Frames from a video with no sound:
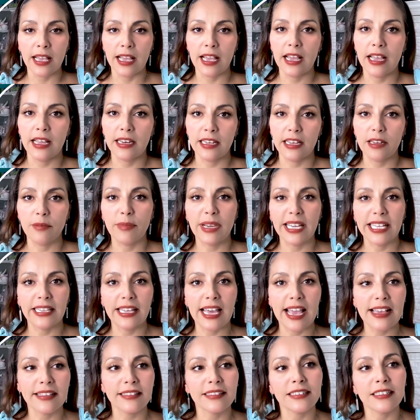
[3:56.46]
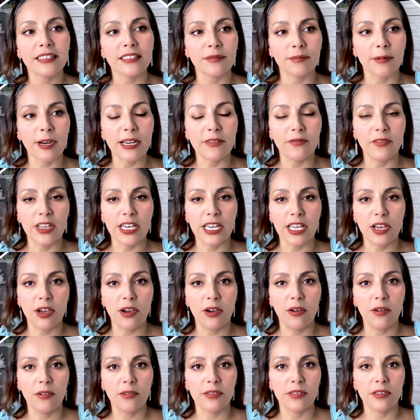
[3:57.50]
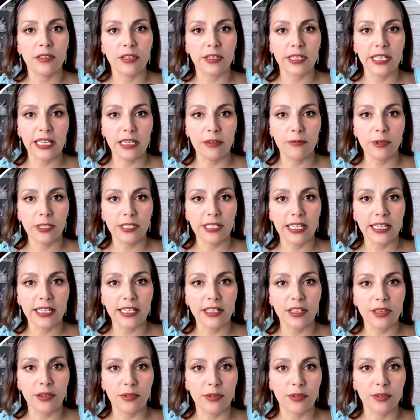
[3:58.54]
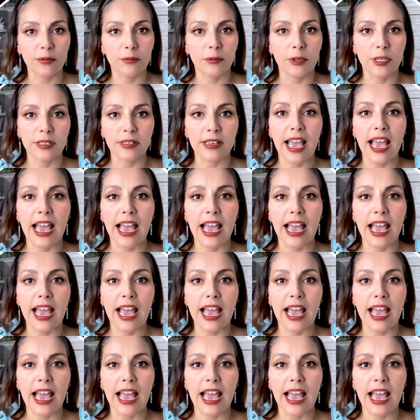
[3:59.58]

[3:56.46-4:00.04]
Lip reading: And in my last SellerSprite video, the keyword that I used was